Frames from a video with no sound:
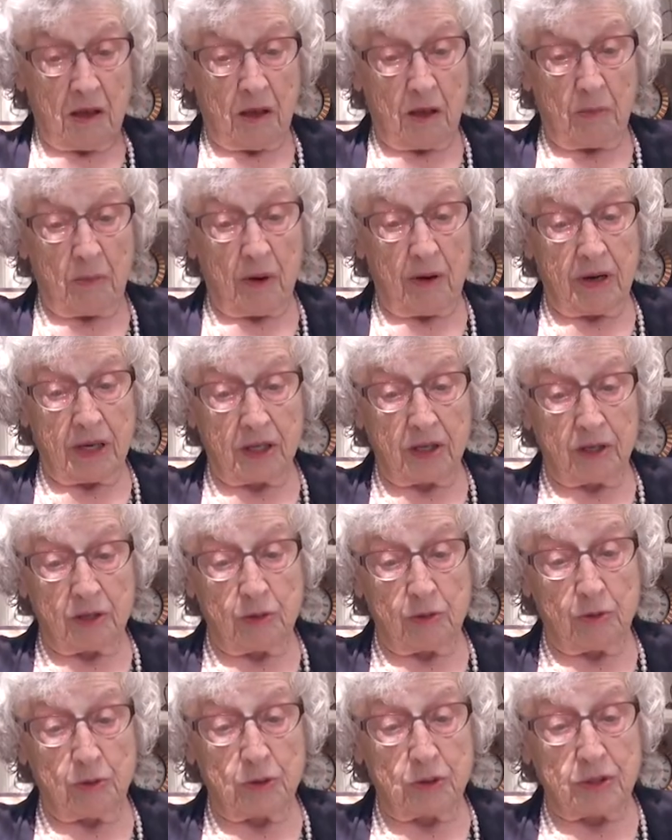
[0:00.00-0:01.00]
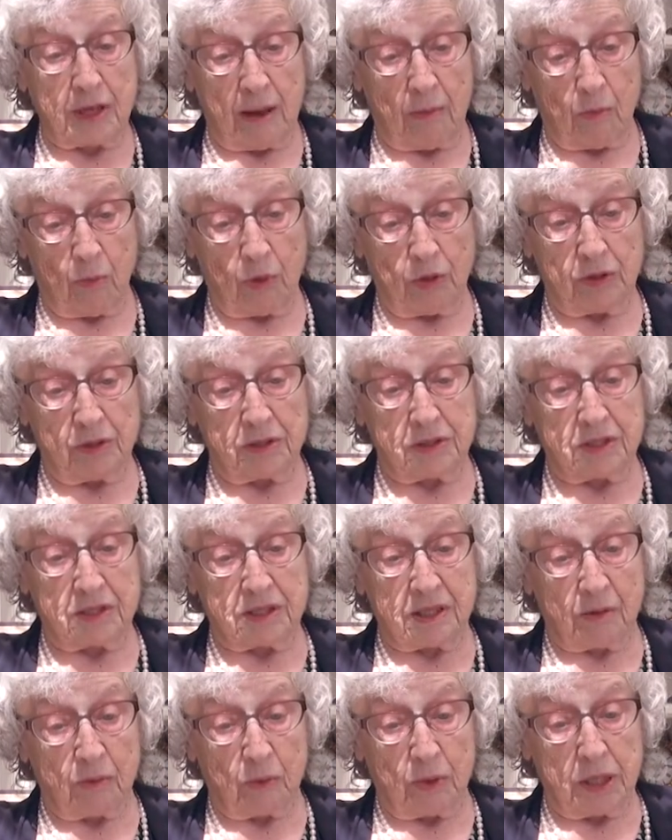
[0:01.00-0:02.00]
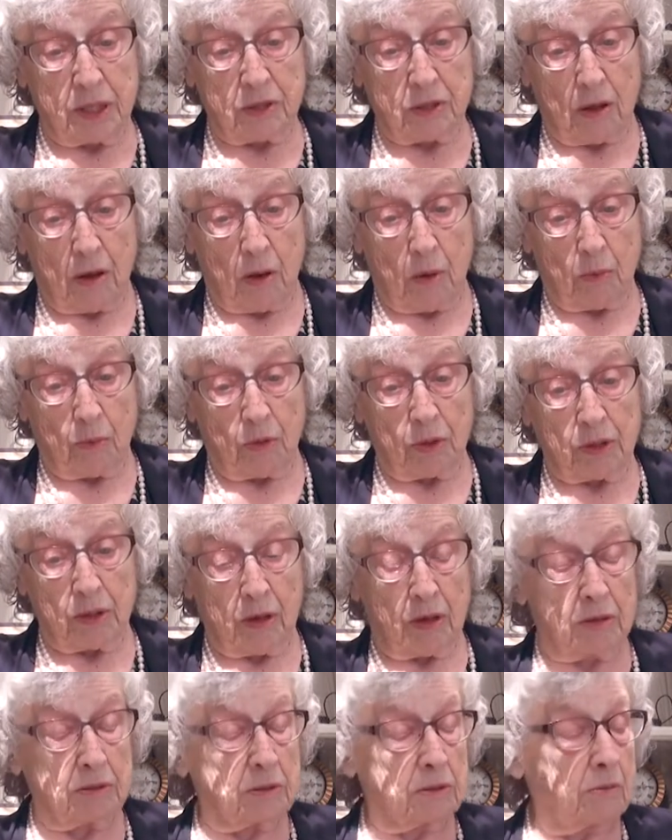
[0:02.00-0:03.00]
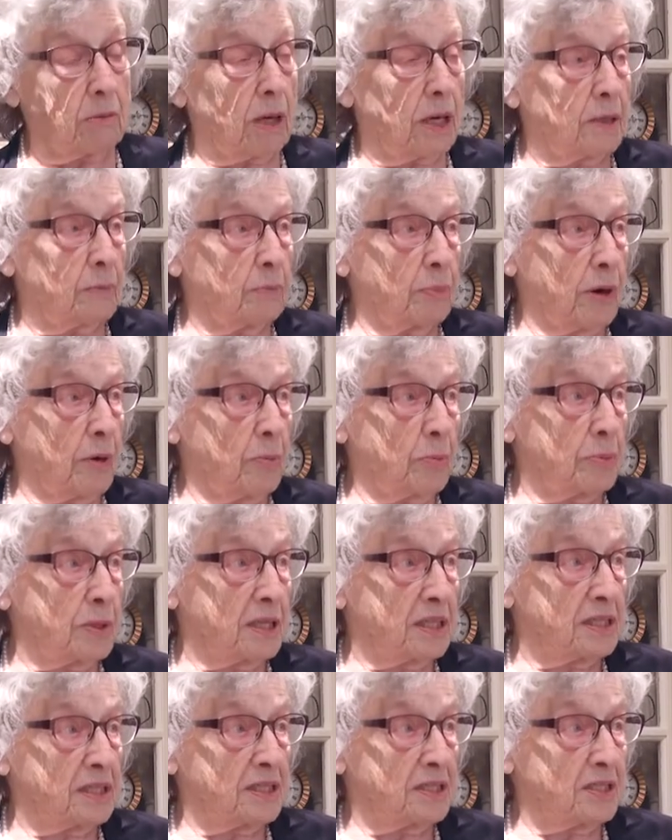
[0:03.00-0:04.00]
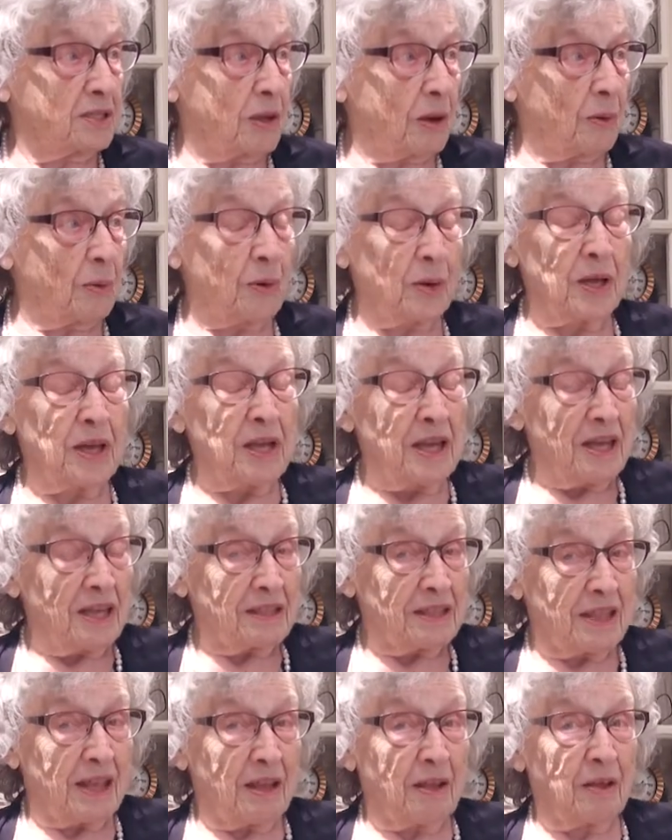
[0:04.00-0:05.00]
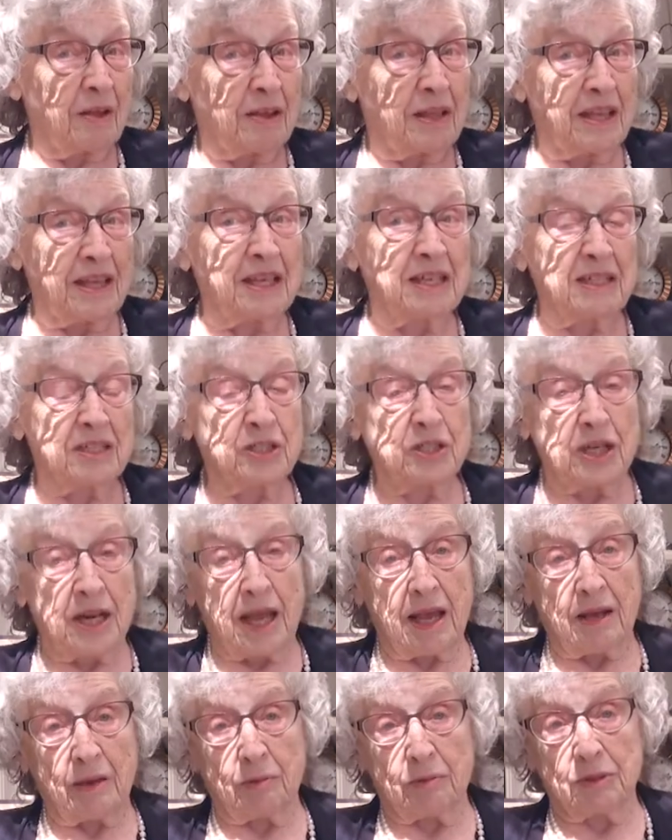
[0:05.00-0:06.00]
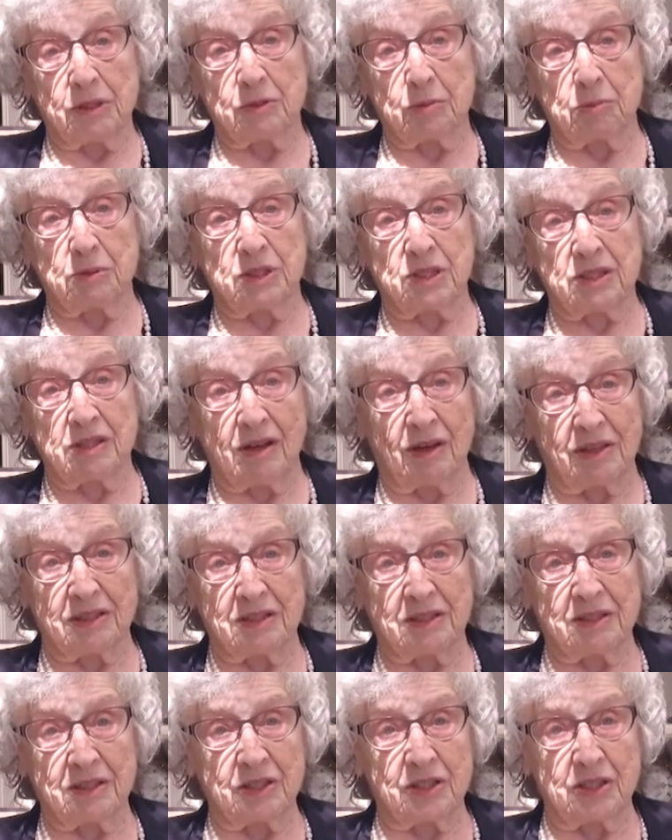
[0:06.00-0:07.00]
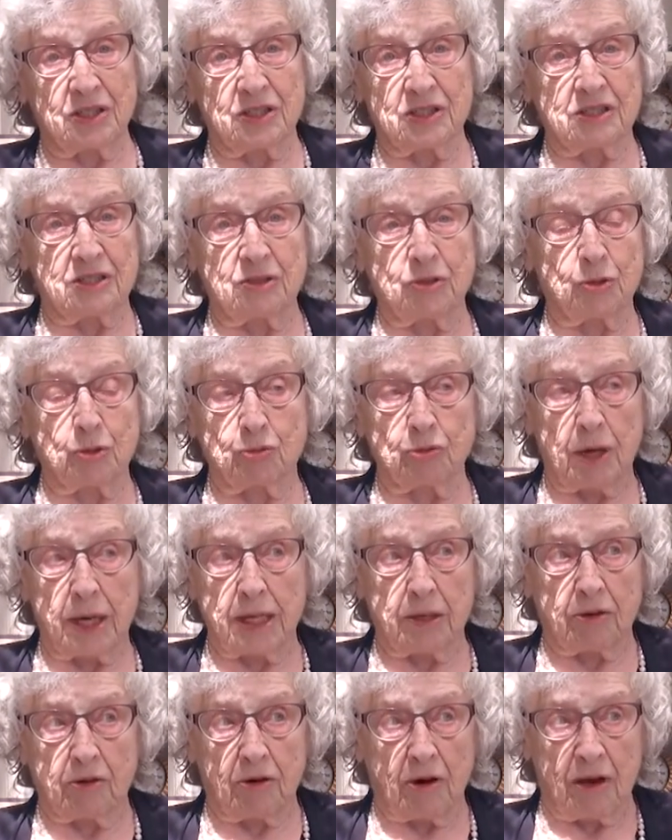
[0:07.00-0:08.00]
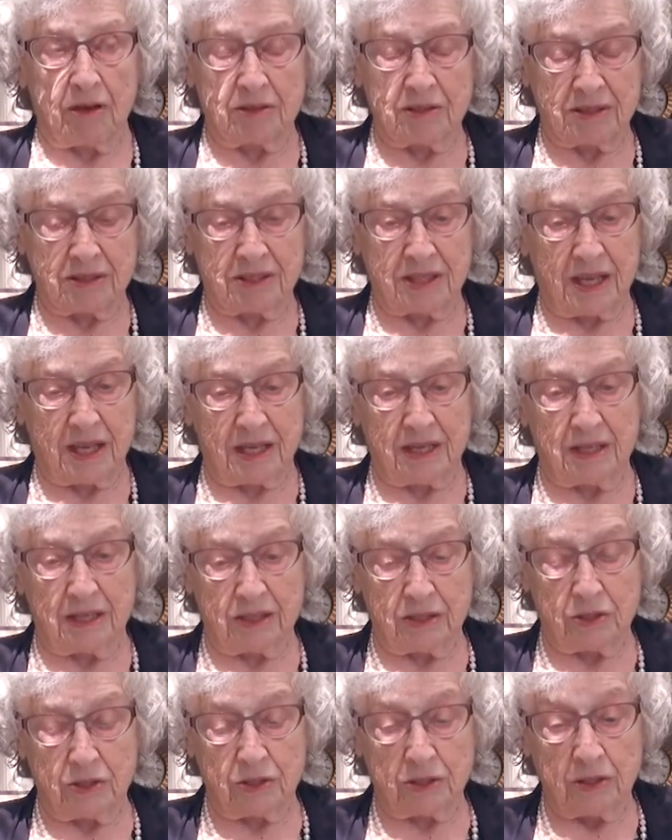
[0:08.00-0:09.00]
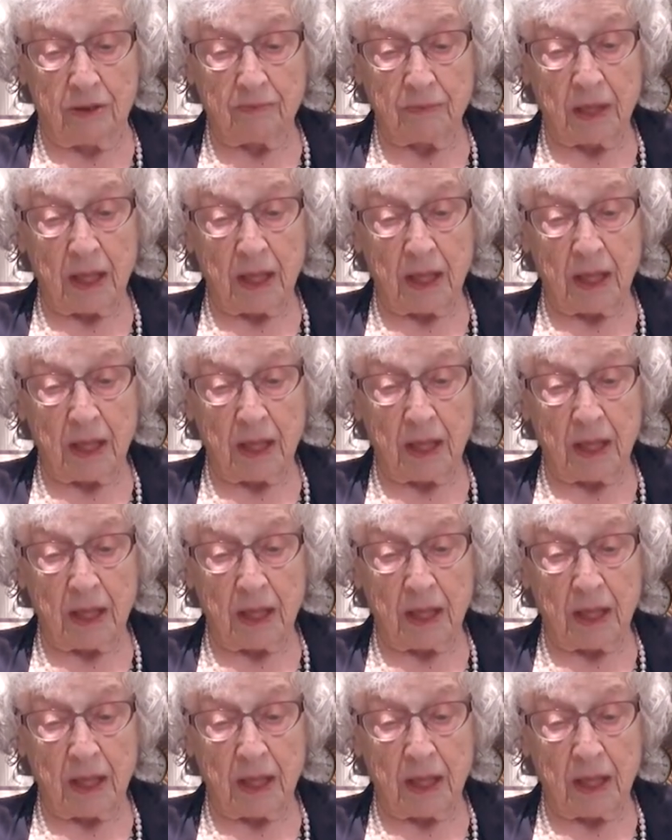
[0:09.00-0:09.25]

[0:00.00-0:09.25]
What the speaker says: America used some words that we thought were not quite appropriate. So the English language was not just straight across English.